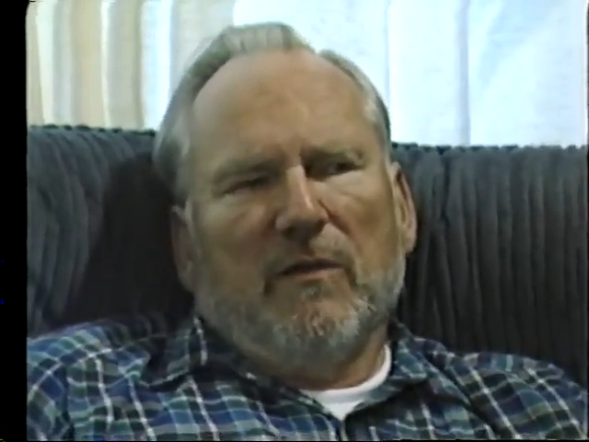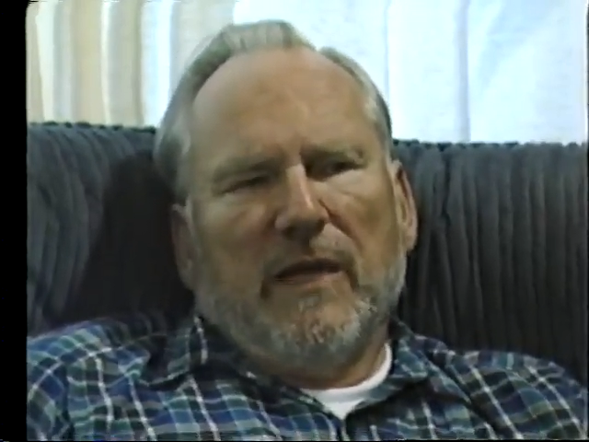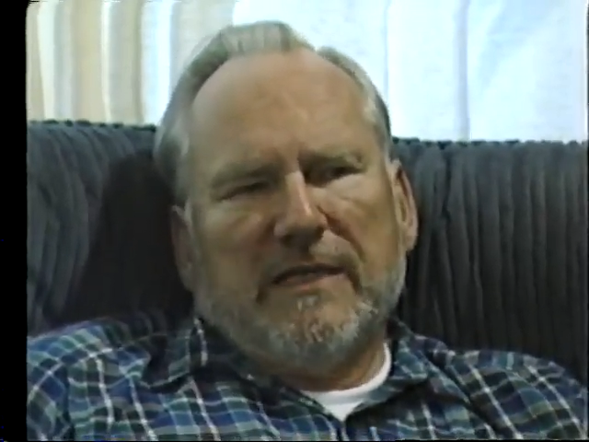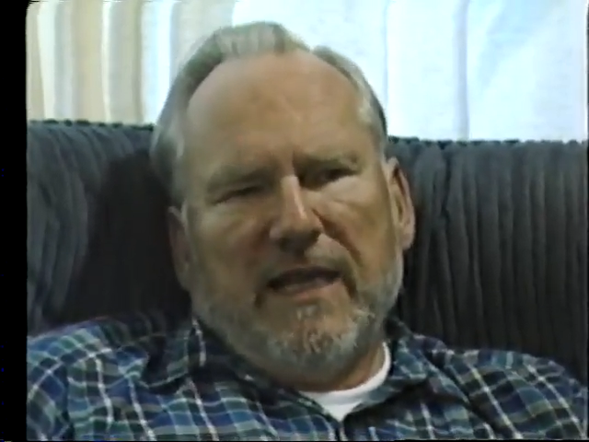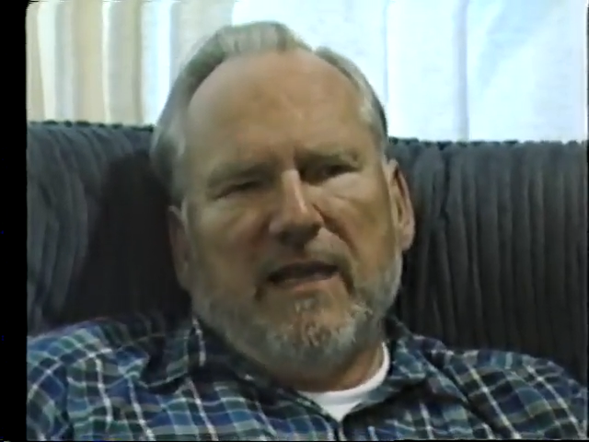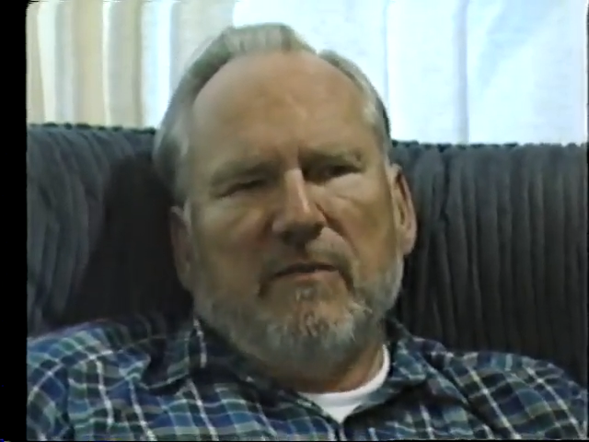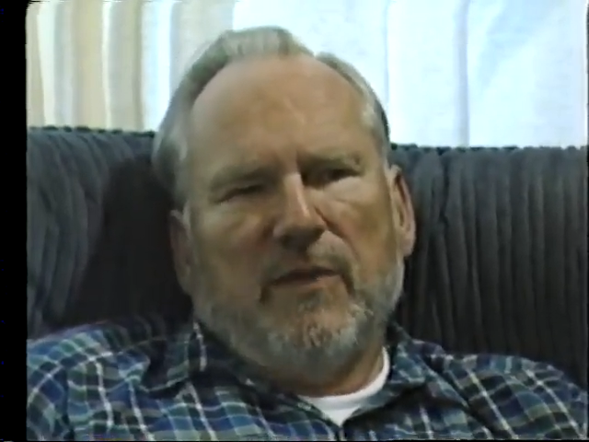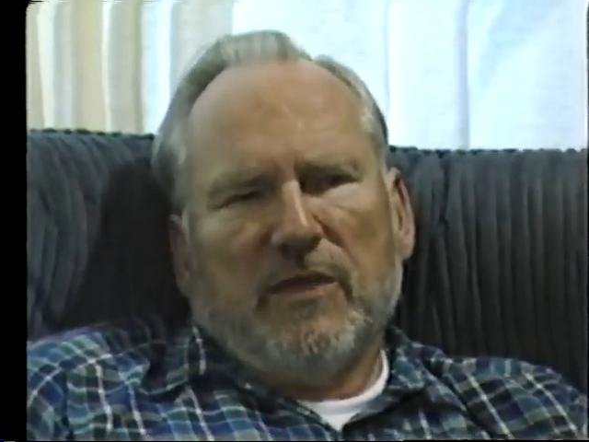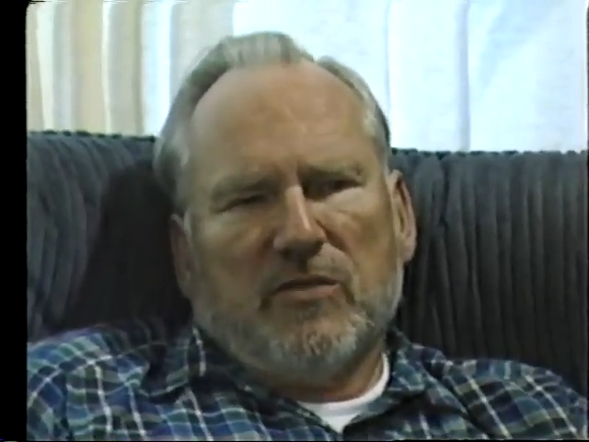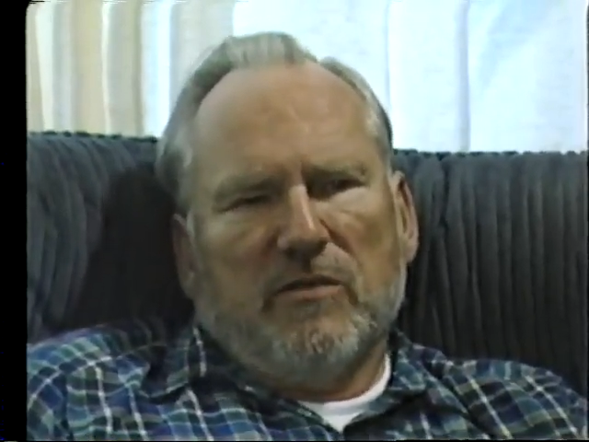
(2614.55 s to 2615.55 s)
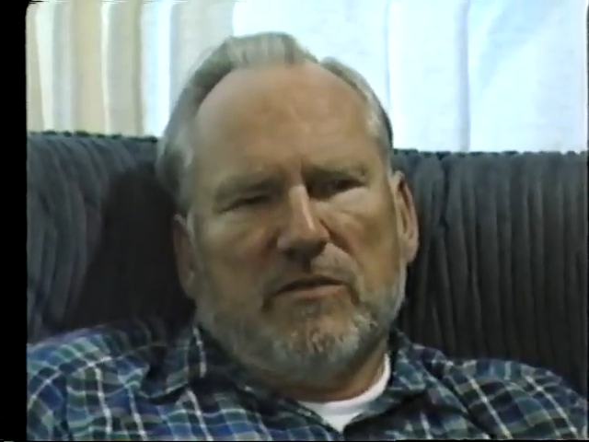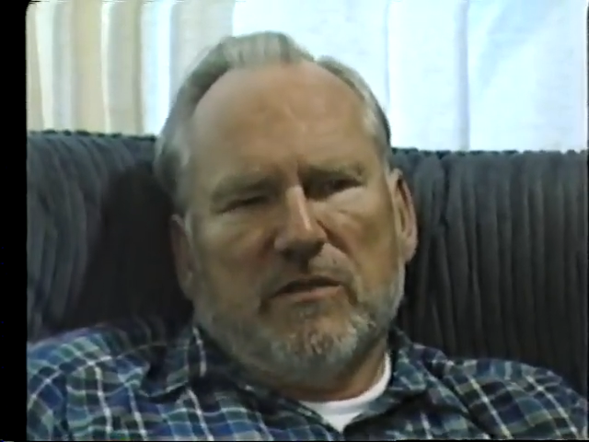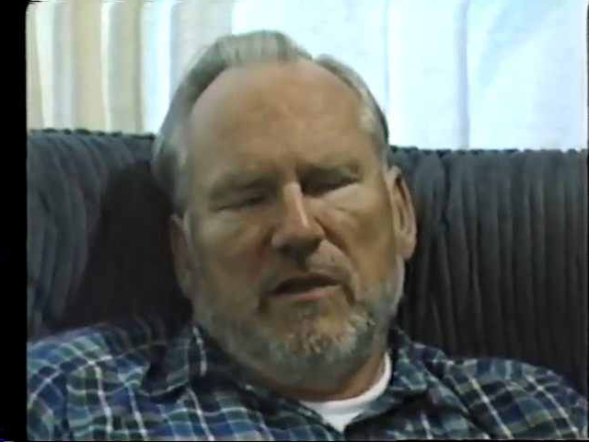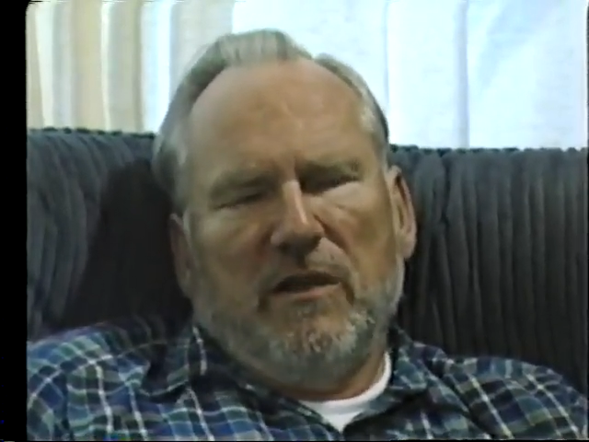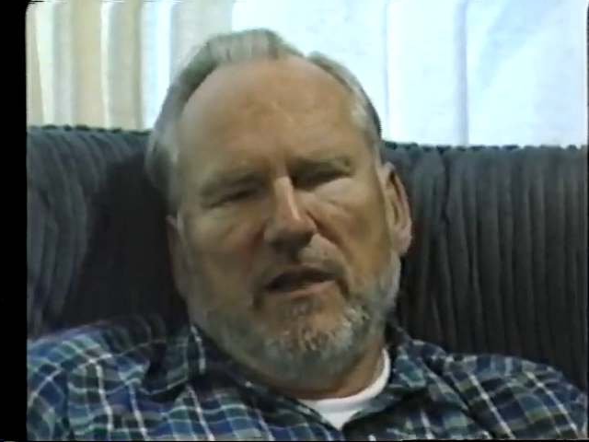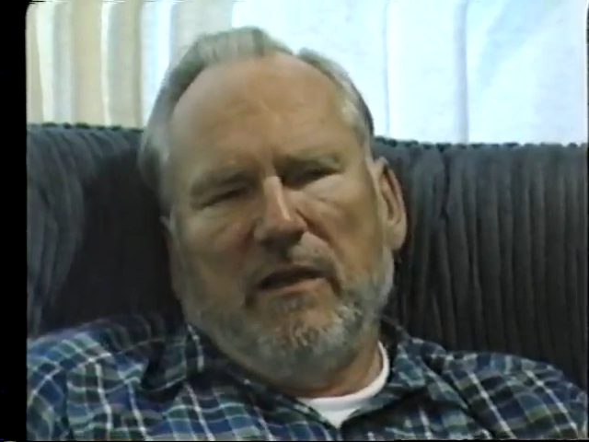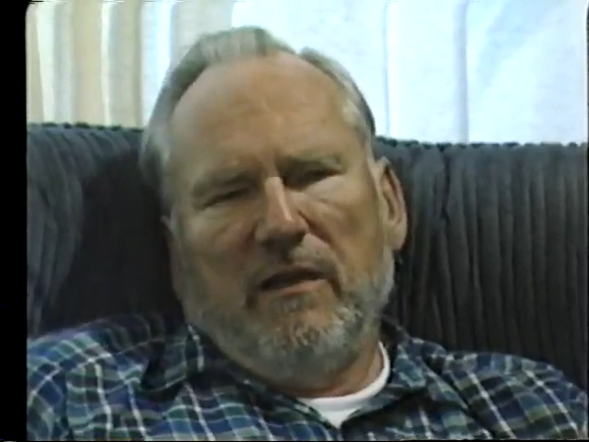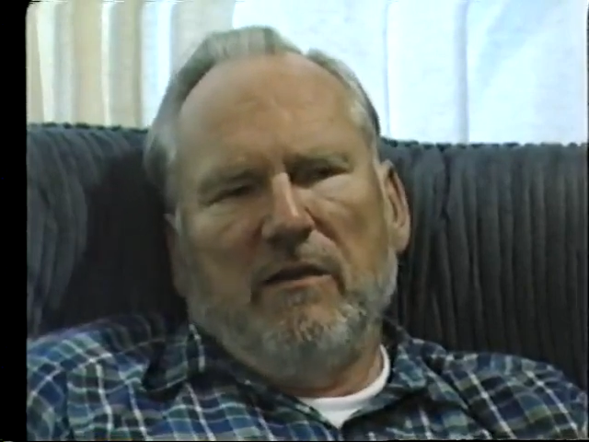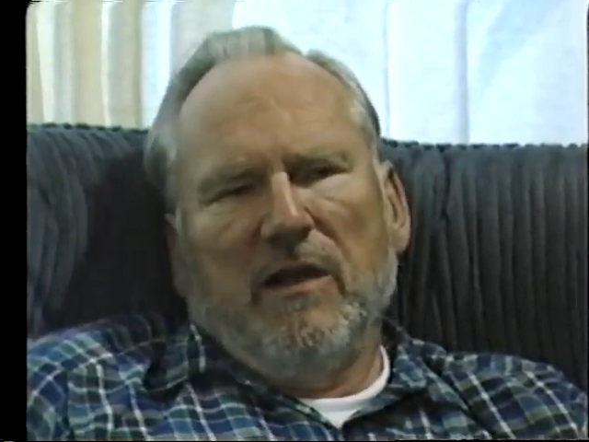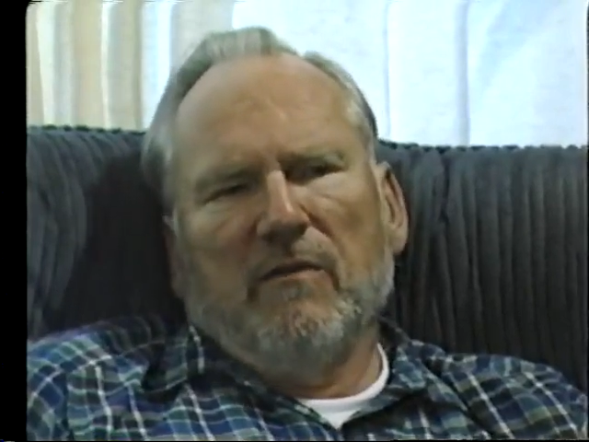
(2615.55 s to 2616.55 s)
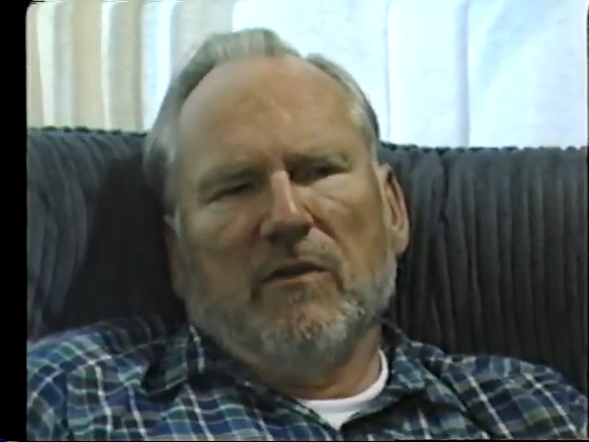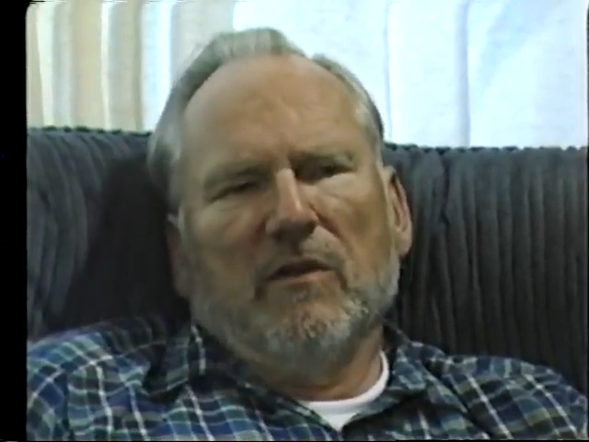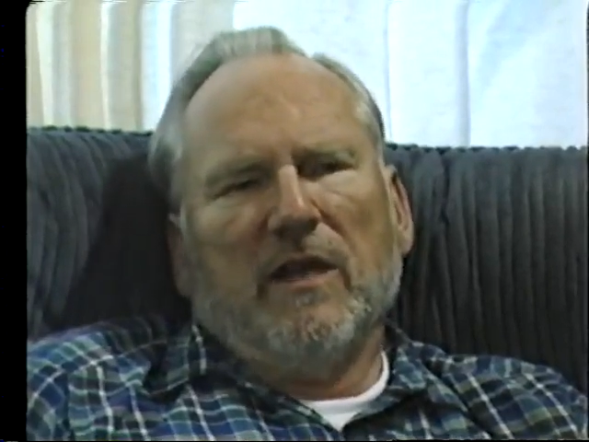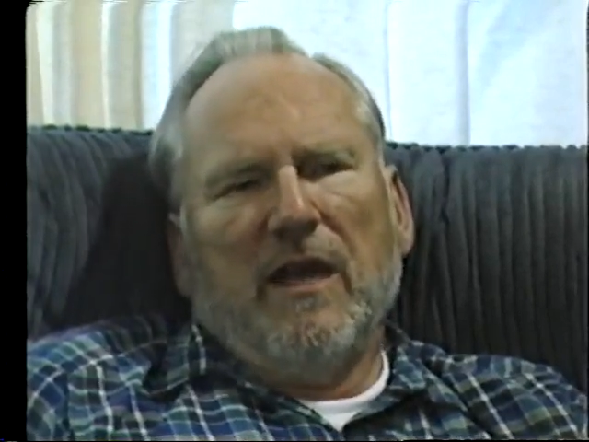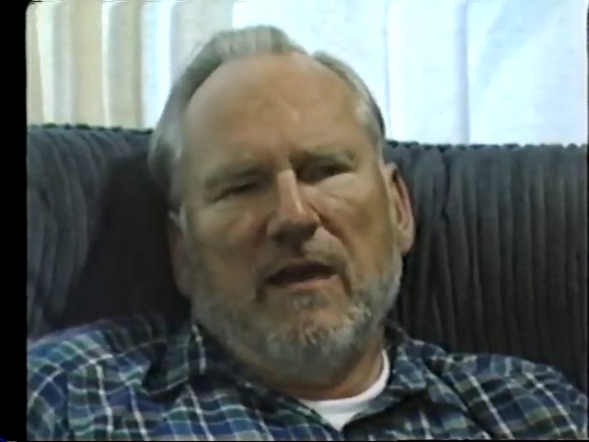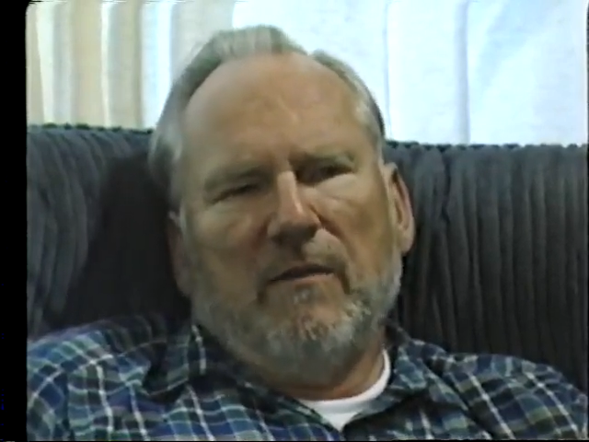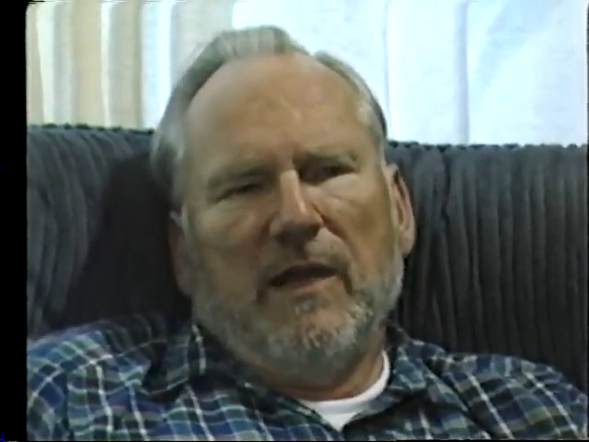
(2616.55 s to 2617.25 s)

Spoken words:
about taking pictures, and then you don't look at them.